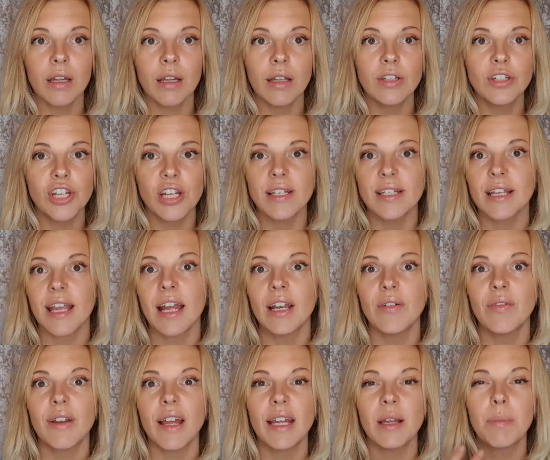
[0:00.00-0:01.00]
just kind
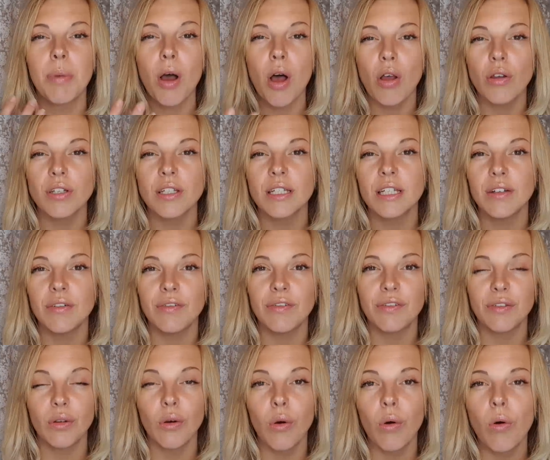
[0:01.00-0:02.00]
of like positive
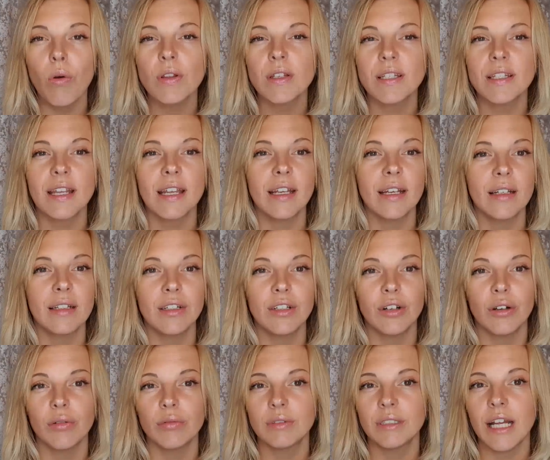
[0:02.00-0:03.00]
thoughts, saying, you
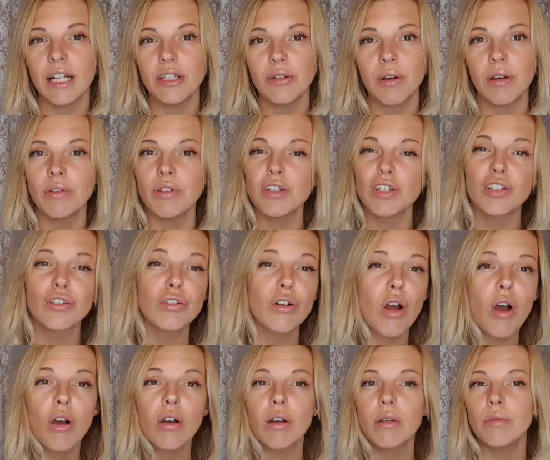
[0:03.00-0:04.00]
know, telling you how you're
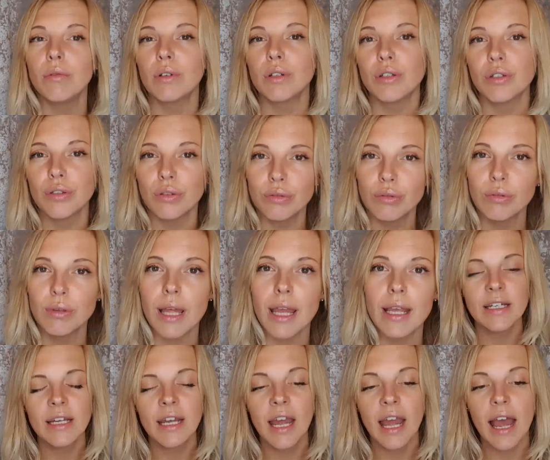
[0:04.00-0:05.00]
strong, how you can do this.
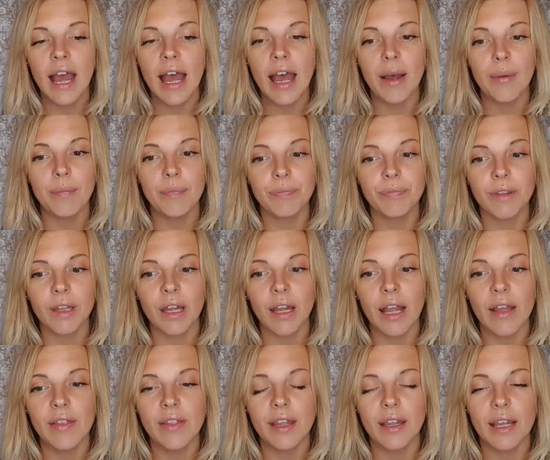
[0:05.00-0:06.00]

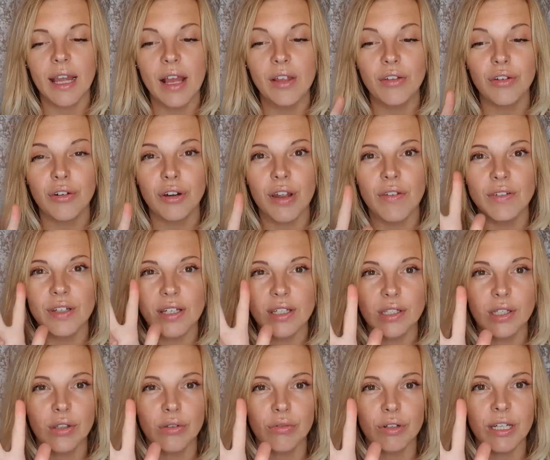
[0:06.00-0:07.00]
I think Katharine Graves
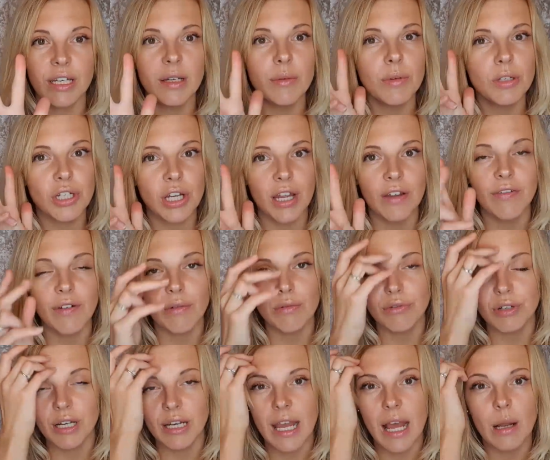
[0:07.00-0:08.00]
has 3, which I found
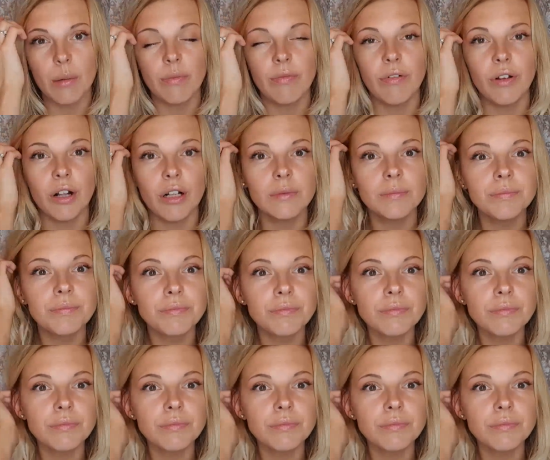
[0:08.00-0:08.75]
really helpful.